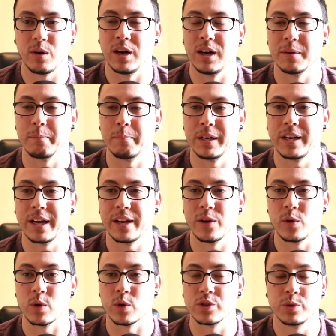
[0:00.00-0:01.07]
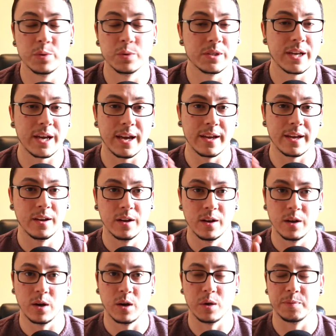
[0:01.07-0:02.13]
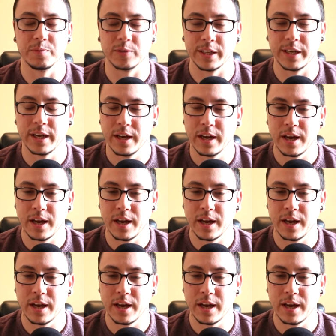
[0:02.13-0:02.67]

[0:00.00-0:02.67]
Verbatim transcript: on Monday or Tuesday, hopefully.